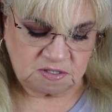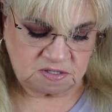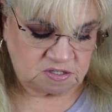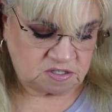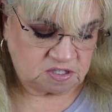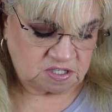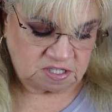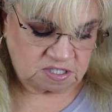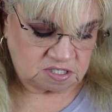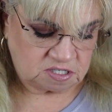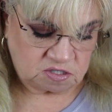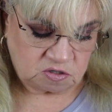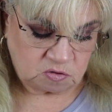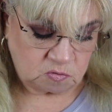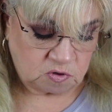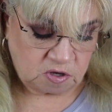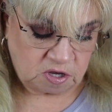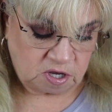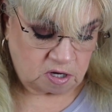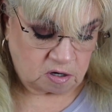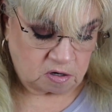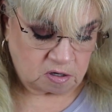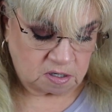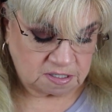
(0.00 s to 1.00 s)
it's just too
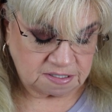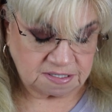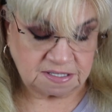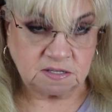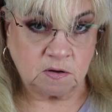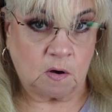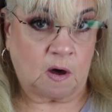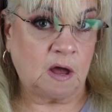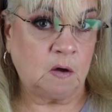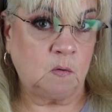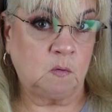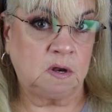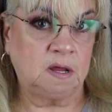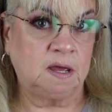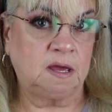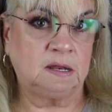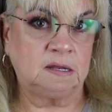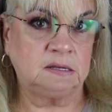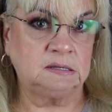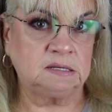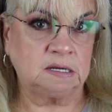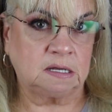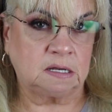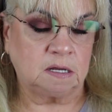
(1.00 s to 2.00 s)
curious. So I went
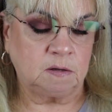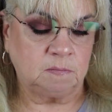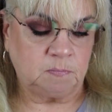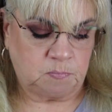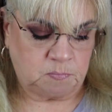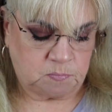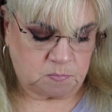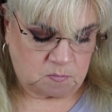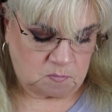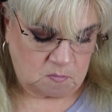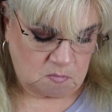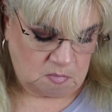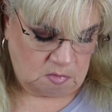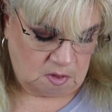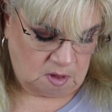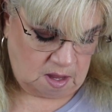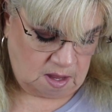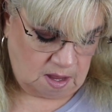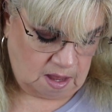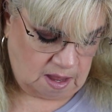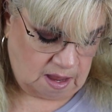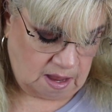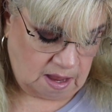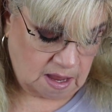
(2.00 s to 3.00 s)
ahead and did it.
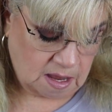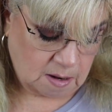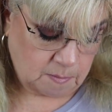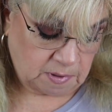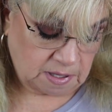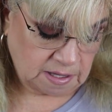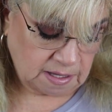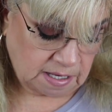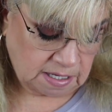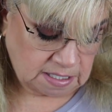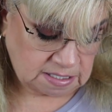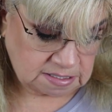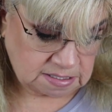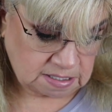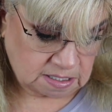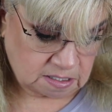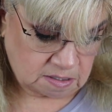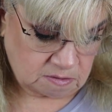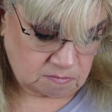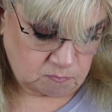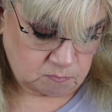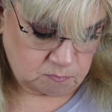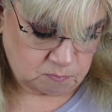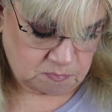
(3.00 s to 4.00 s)
And I'm glad I
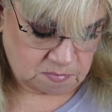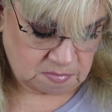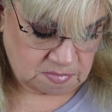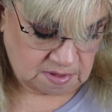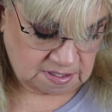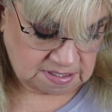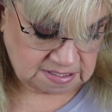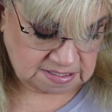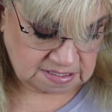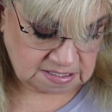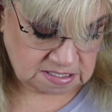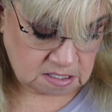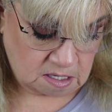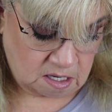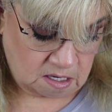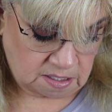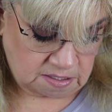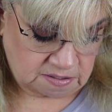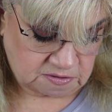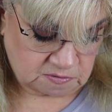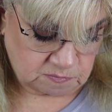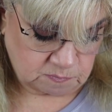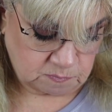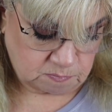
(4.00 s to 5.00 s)
did. This is
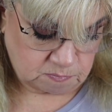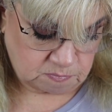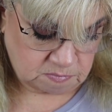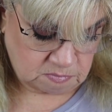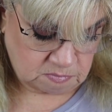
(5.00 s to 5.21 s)
nice.